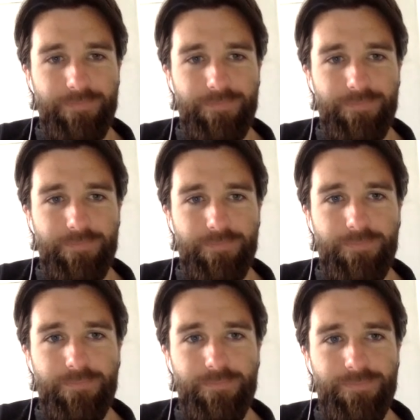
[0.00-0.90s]

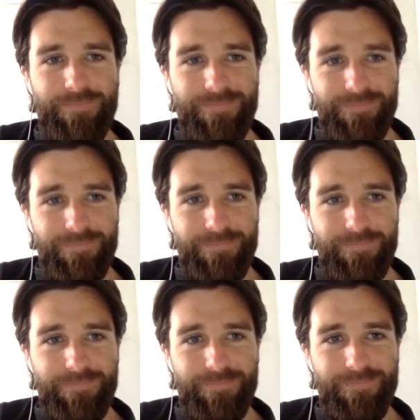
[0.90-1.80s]

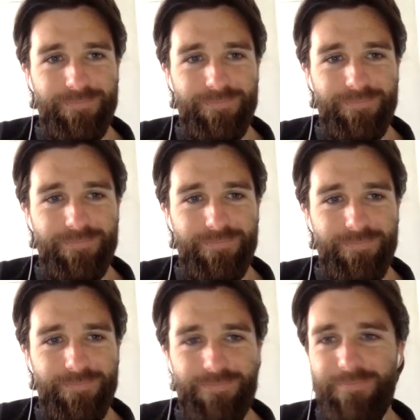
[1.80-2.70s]

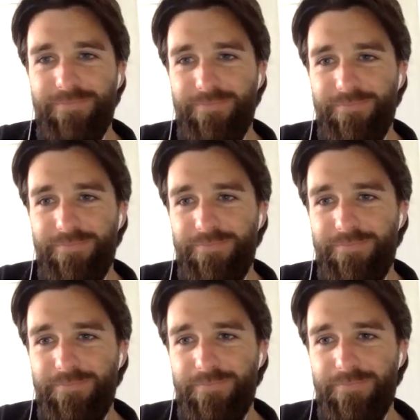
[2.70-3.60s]

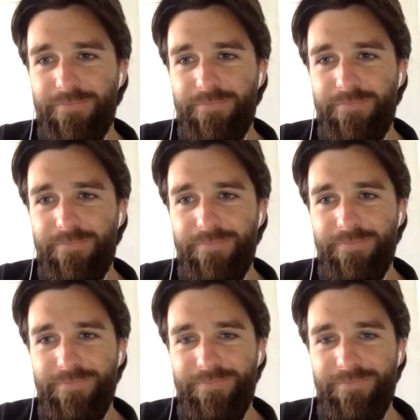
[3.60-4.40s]
This person isn't speaking.